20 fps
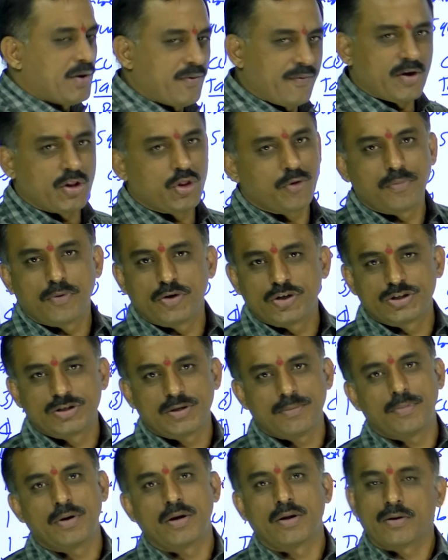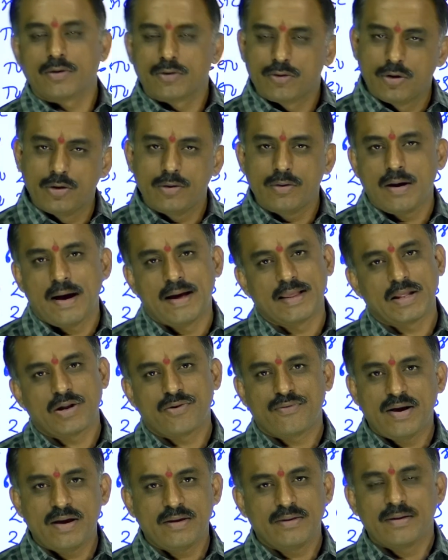reverse position number, good.
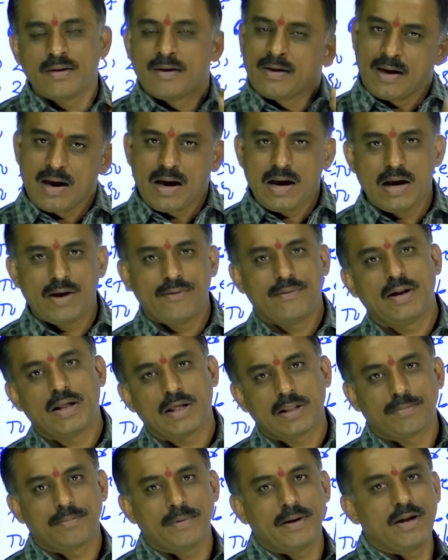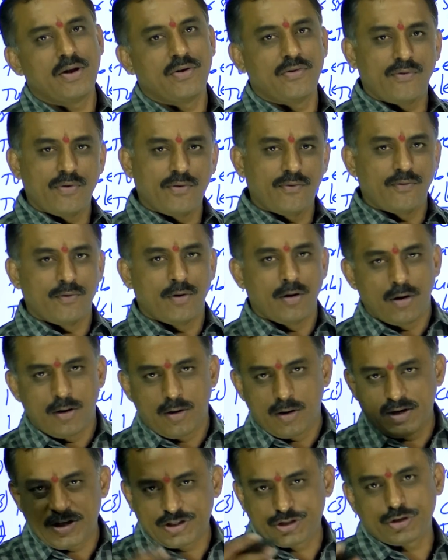Otherwise, I will explain in
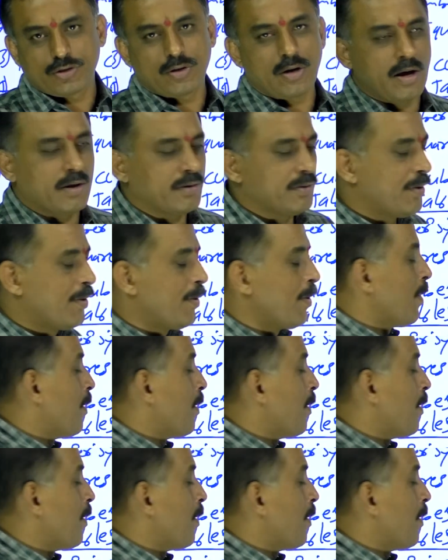the next class.